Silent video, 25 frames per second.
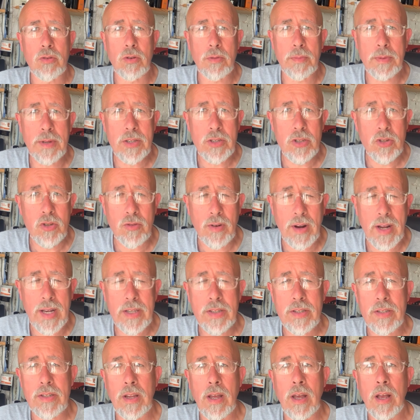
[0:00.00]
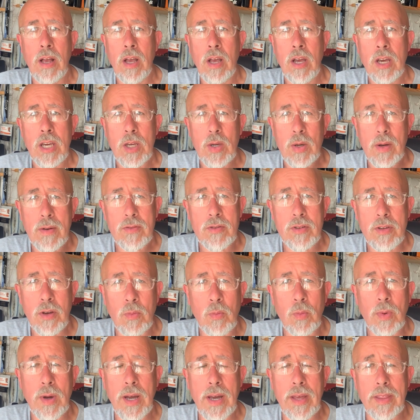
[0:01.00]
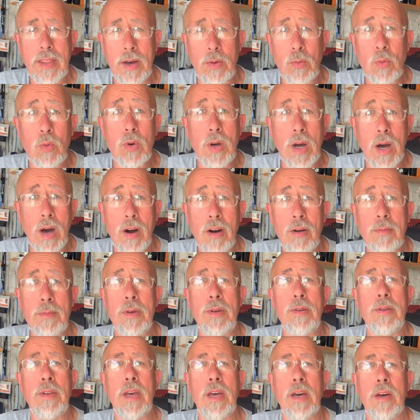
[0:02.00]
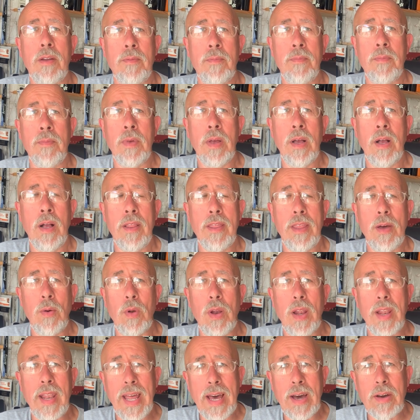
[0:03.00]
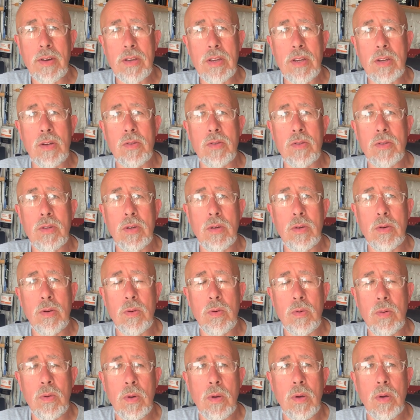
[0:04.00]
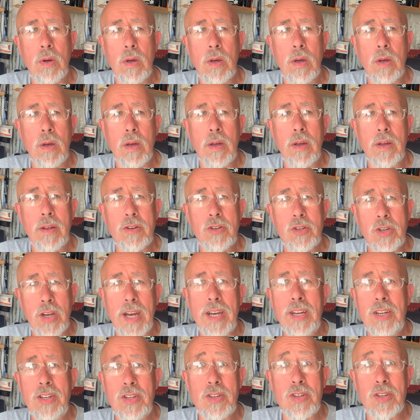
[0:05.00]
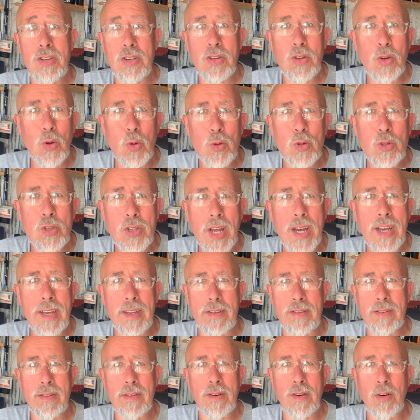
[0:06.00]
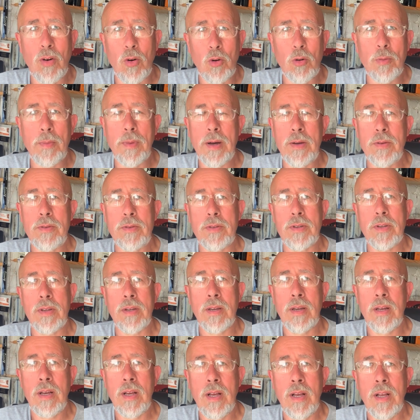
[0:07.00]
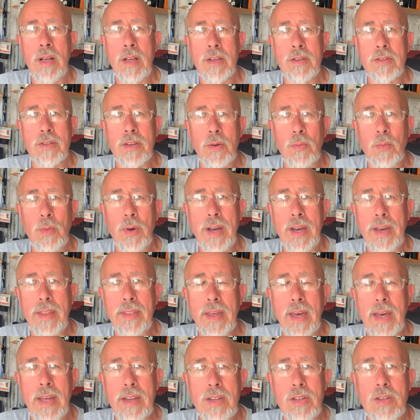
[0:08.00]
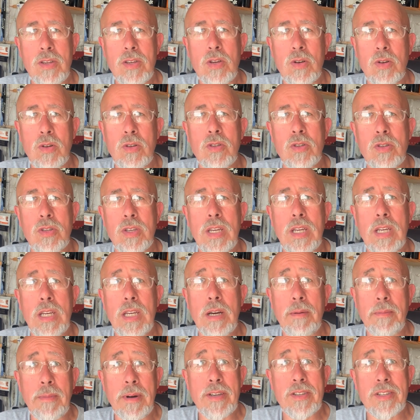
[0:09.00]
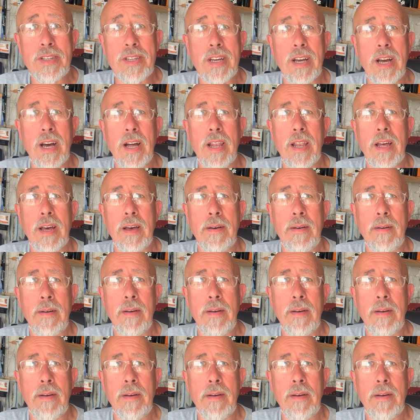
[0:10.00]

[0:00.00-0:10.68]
or a bit stressed, you have somewhere that will calm you down, that will allow you to change your state almost. Somewhere that you can see amazing colour.